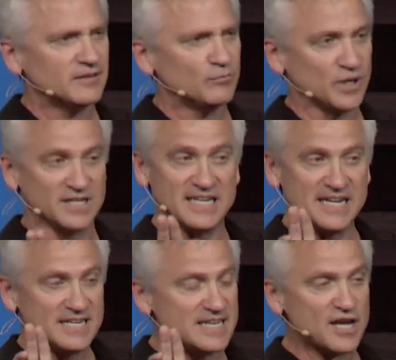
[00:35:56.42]
Because he
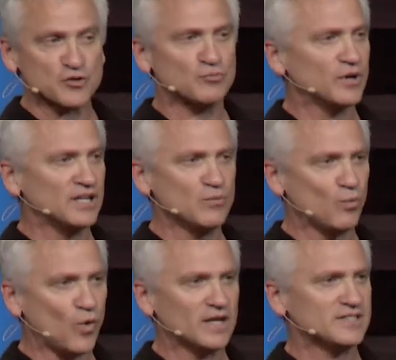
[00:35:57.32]
desperately
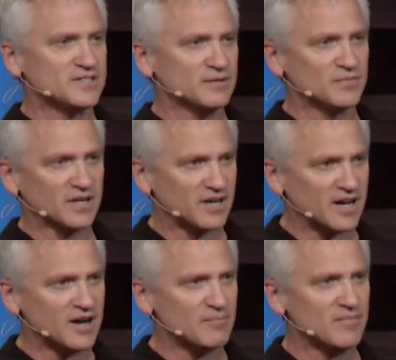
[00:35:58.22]
wants them to
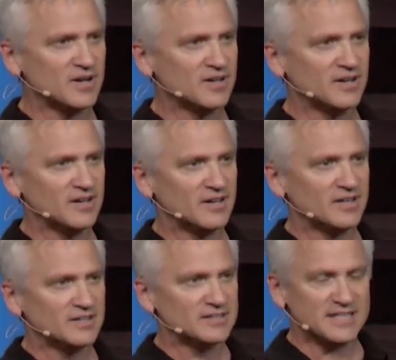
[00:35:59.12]
come
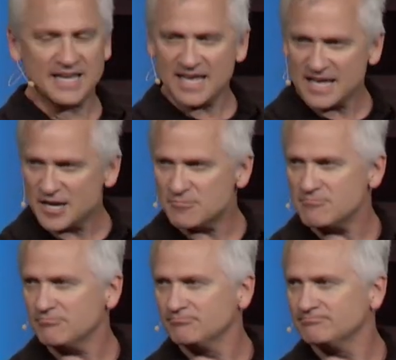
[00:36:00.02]
to him